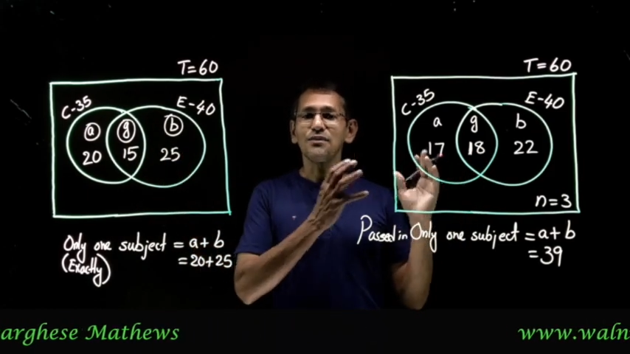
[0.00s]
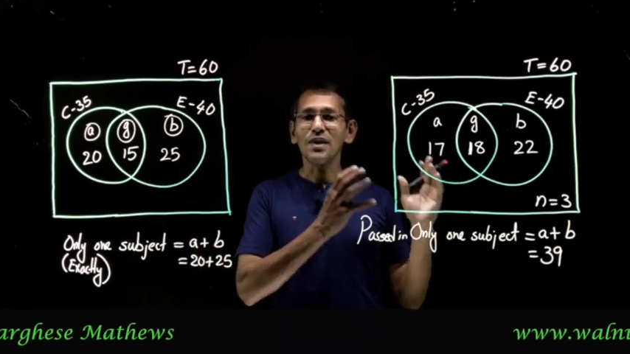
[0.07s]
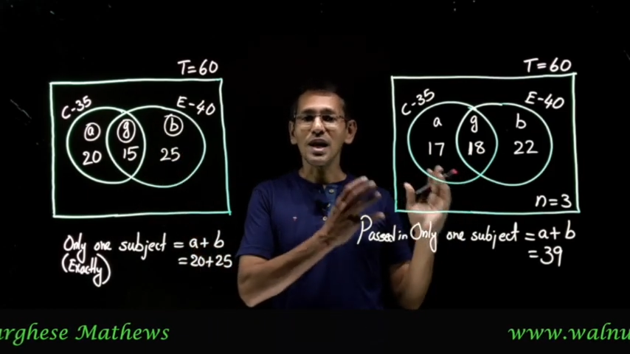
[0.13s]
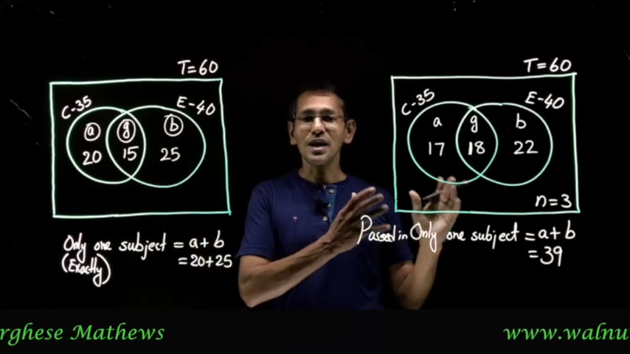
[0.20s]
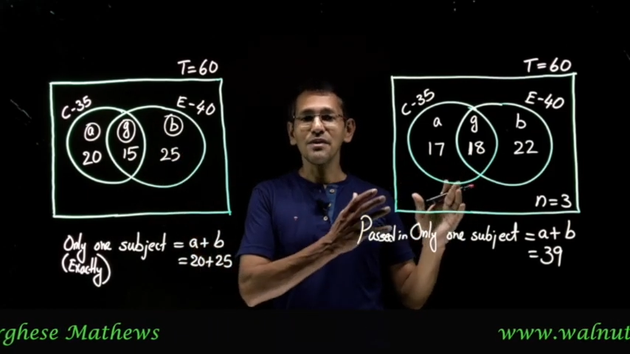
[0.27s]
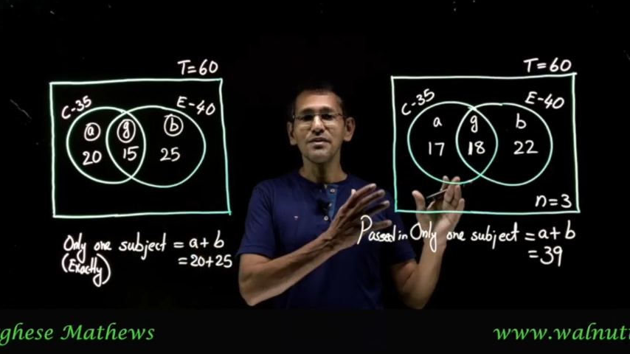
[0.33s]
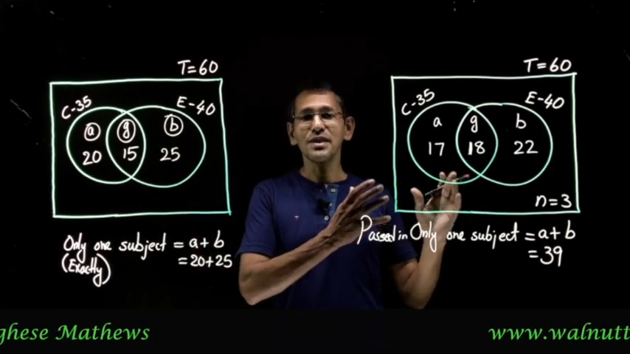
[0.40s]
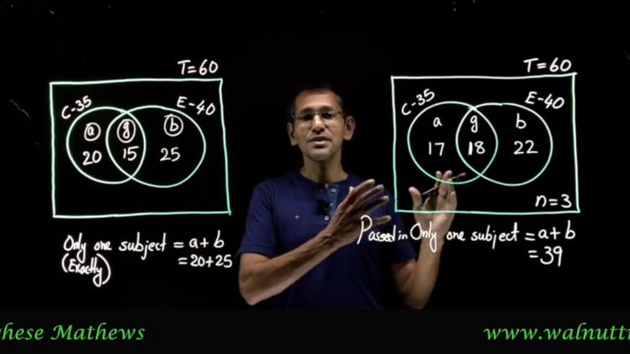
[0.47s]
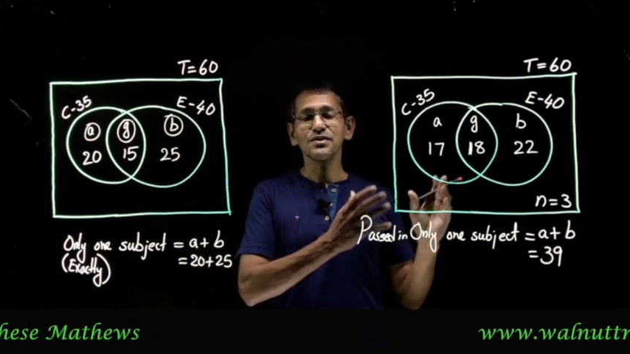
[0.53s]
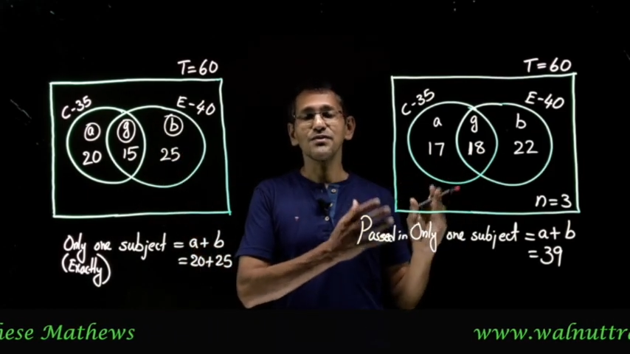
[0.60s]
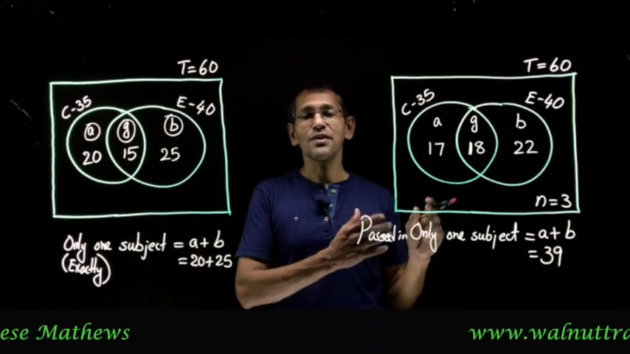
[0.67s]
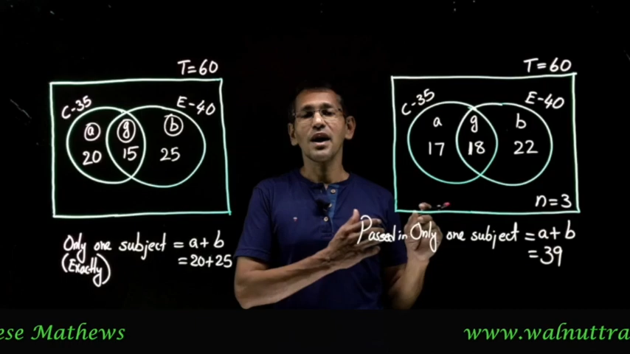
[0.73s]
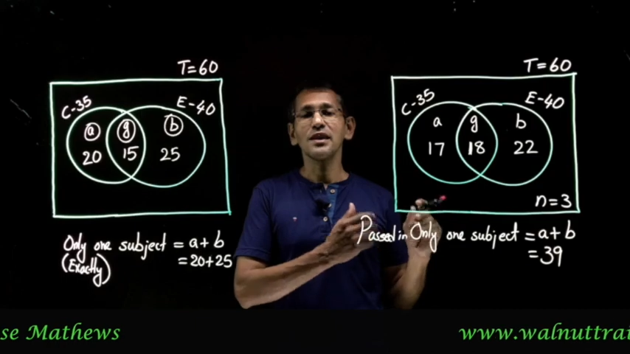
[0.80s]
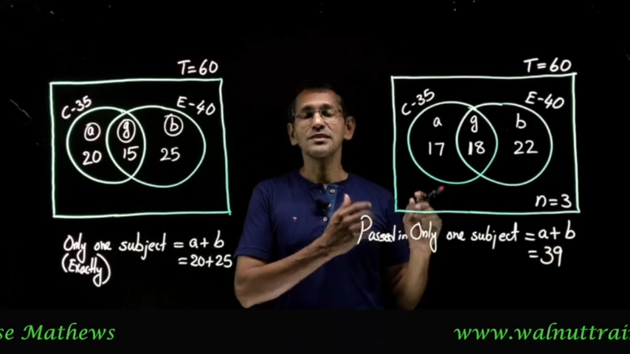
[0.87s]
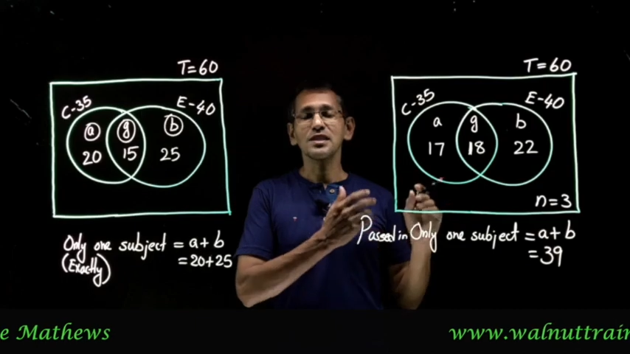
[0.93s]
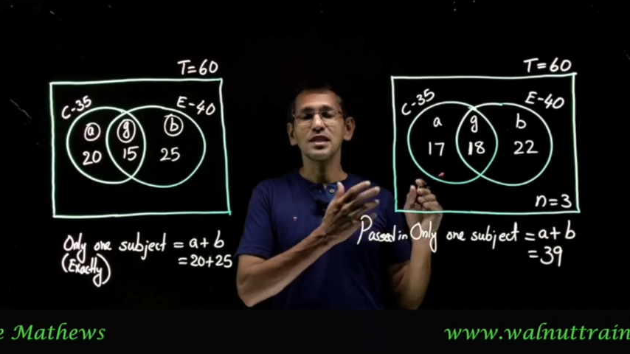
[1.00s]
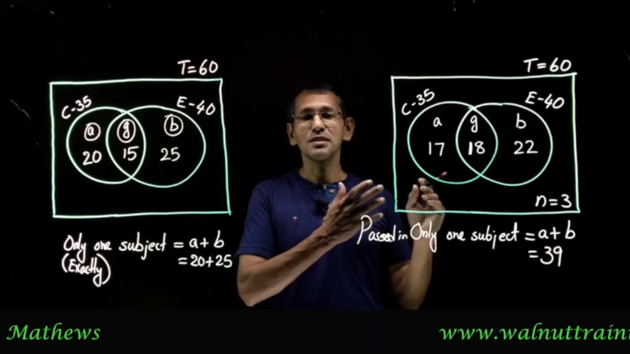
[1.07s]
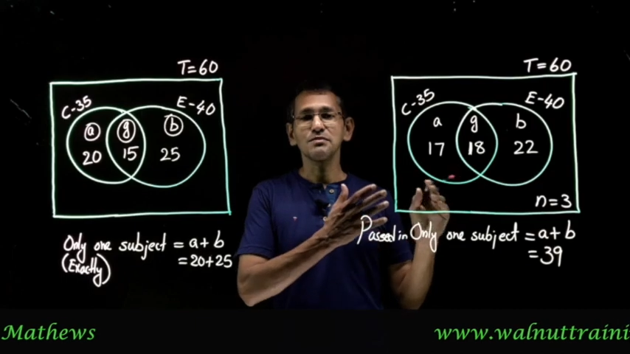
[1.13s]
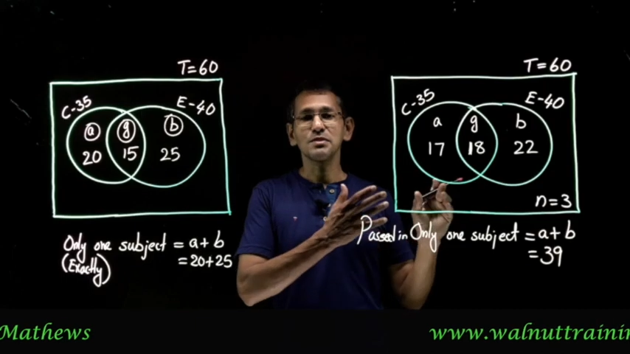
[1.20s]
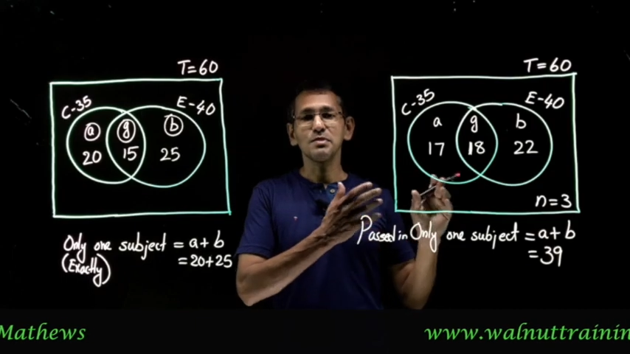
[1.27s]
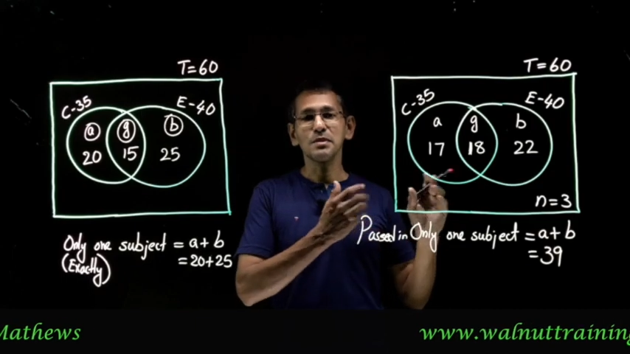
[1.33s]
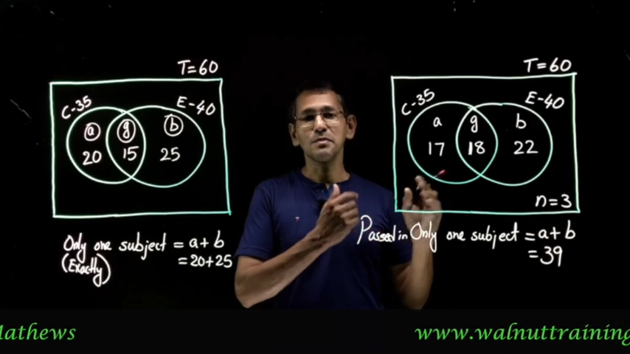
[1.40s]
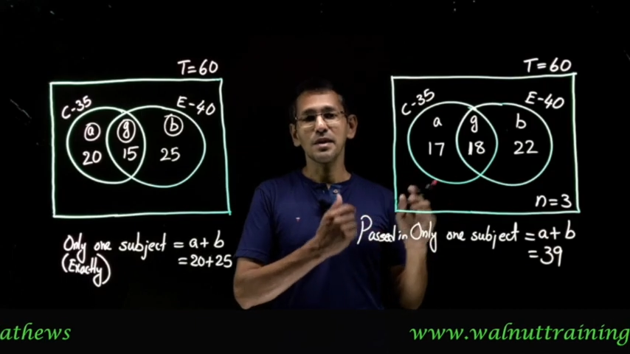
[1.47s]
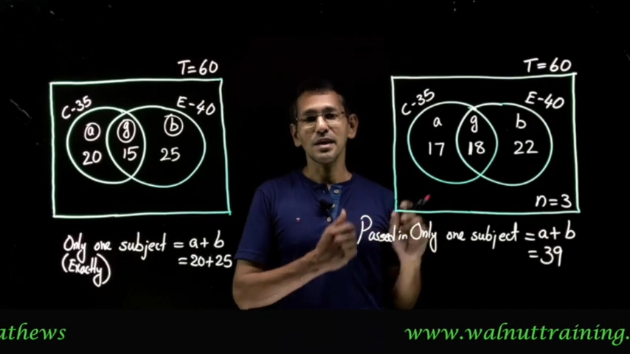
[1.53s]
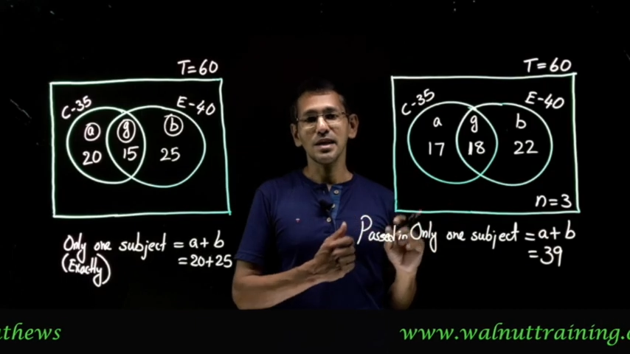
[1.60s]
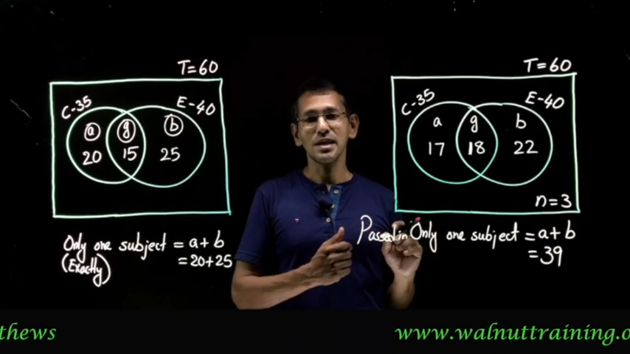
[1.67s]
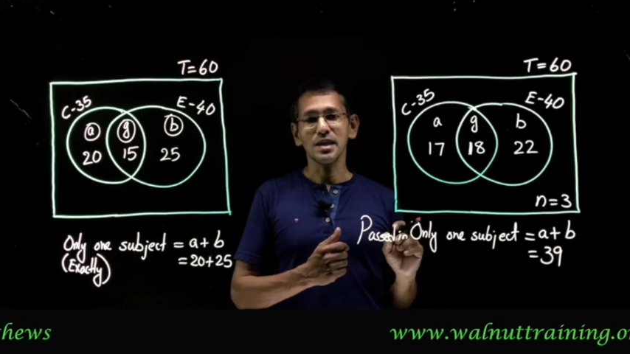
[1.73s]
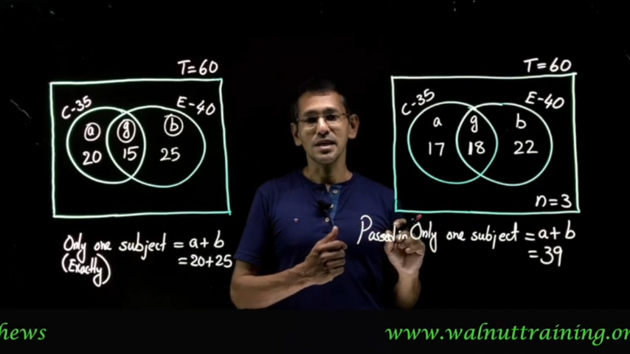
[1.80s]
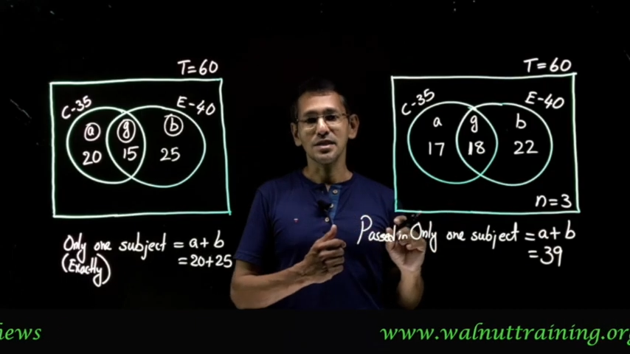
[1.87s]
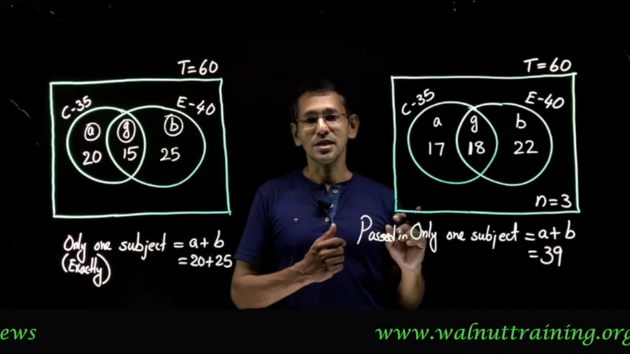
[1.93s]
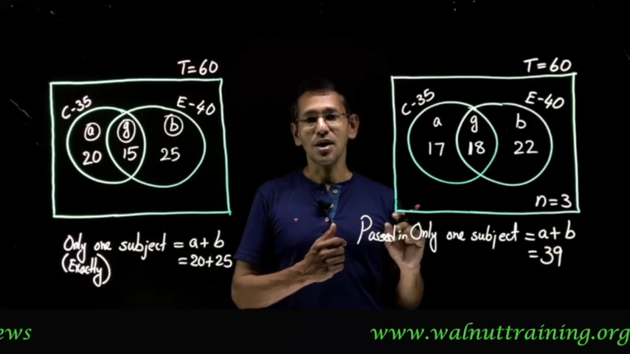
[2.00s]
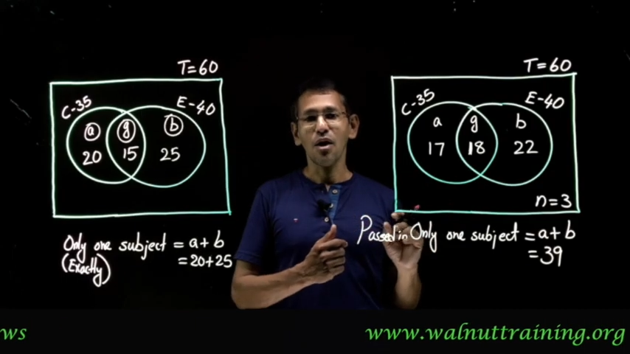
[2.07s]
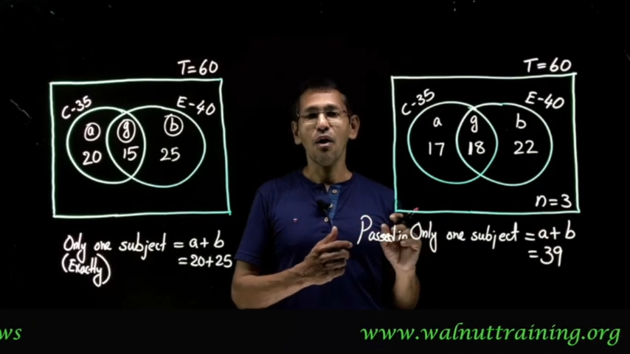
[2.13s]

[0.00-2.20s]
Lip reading: flavors of ice creams people eat.